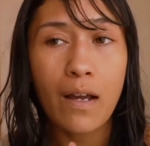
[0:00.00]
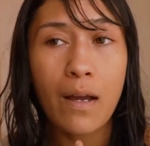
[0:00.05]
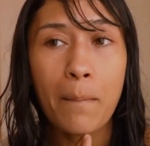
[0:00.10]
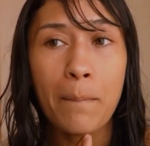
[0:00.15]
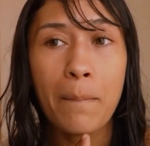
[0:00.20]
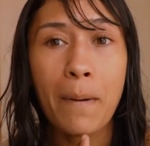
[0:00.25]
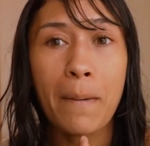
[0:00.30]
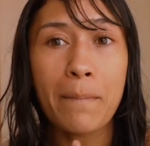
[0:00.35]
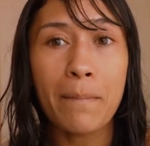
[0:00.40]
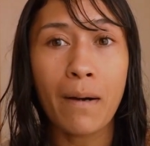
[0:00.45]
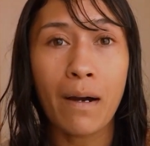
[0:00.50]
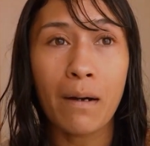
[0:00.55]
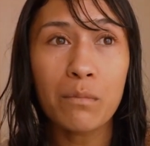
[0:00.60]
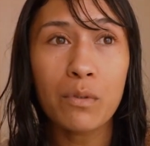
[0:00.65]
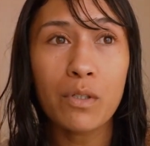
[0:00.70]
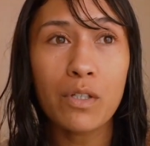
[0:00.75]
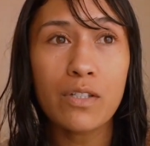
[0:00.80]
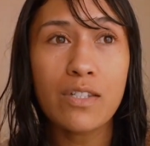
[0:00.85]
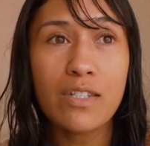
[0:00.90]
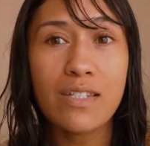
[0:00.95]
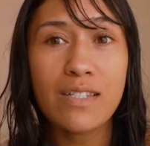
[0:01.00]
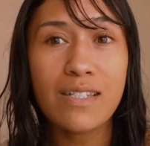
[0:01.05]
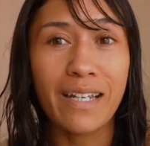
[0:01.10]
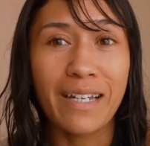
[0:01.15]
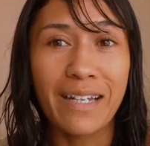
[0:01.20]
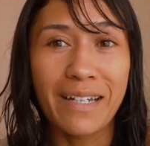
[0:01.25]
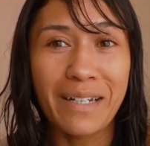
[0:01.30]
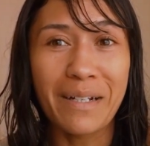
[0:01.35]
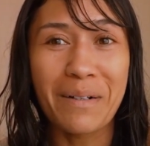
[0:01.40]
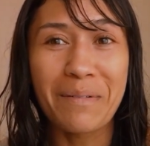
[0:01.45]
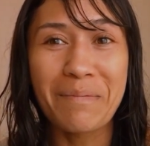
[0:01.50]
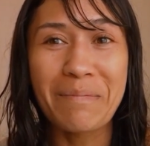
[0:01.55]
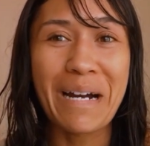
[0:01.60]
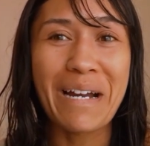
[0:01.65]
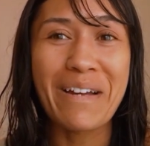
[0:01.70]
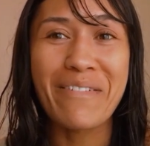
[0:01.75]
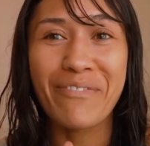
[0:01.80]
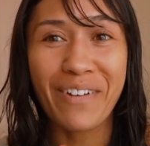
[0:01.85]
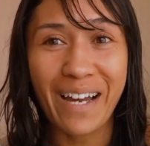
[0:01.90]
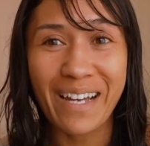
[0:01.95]
But mum could see it in
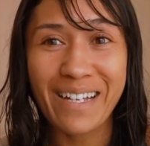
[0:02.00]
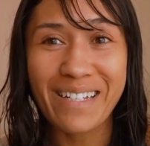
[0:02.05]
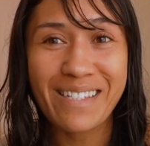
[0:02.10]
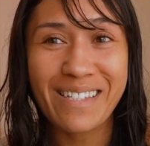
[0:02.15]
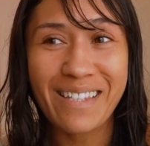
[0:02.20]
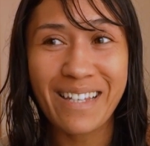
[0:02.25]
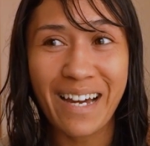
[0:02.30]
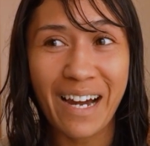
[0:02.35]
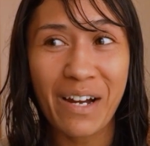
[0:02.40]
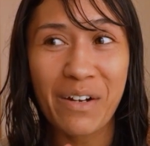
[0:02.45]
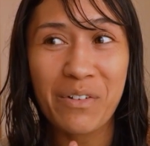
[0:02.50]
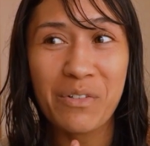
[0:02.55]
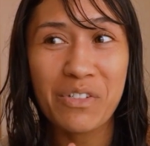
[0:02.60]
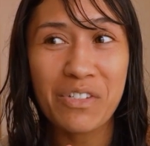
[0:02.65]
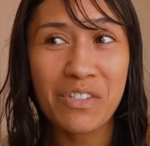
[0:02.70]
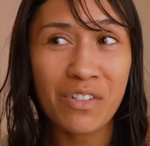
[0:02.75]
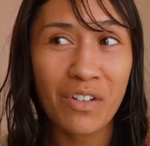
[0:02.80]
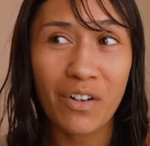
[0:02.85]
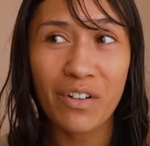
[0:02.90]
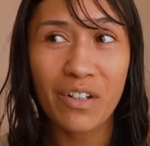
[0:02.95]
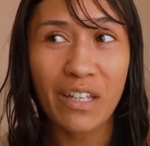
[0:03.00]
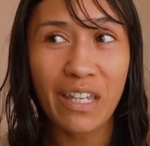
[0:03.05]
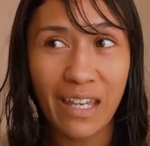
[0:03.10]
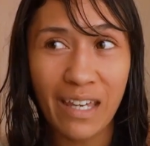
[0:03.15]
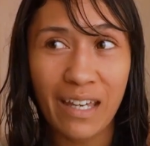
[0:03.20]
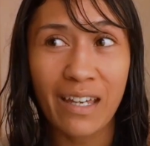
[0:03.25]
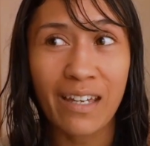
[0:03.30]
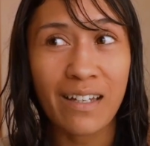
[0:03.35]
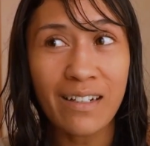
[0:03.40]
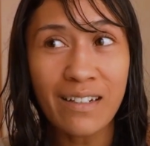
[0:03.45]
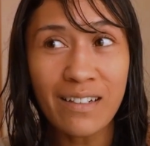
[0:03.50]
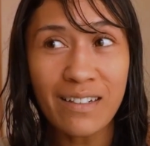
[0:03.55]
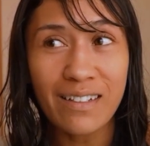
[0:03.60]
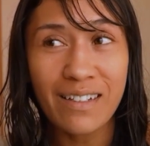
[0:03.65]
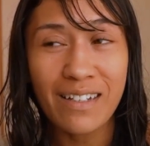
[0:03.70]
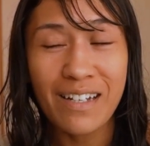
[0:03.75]
my face that I was not keen.